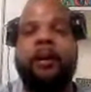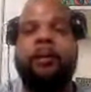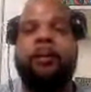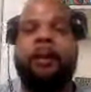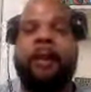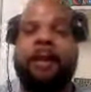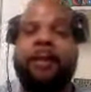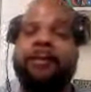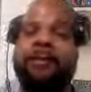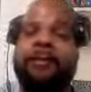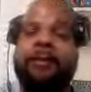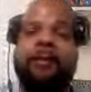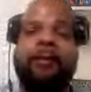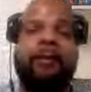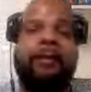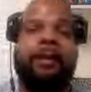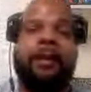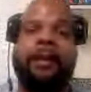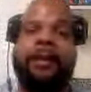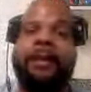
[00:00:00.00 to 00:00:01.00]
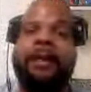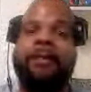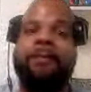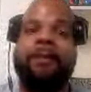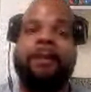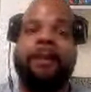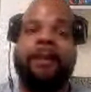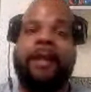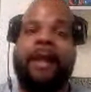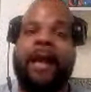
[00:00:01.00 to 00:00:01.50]
but I still think
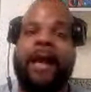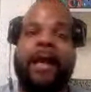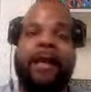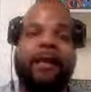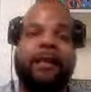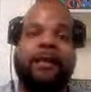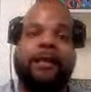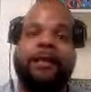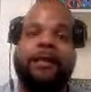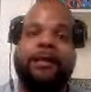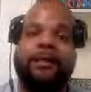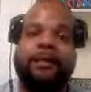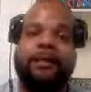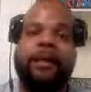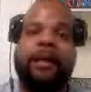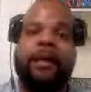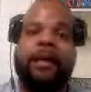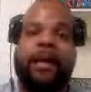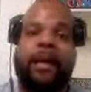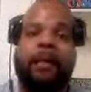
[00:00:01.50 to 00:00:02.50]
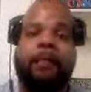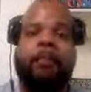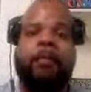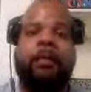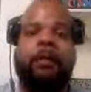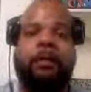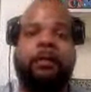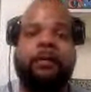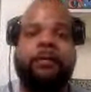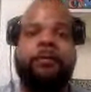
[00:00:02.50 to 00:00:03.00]
even that is a
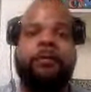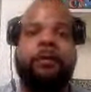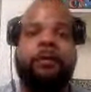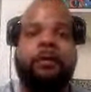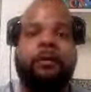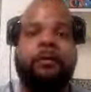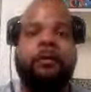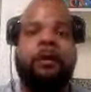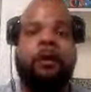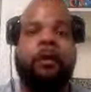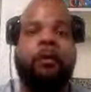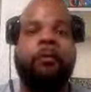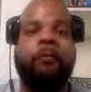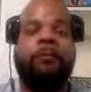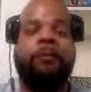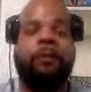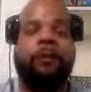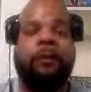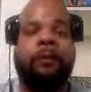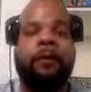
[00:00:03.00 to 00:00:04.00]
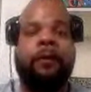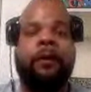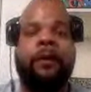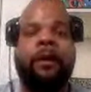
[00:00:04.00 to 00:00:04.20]
plausible over.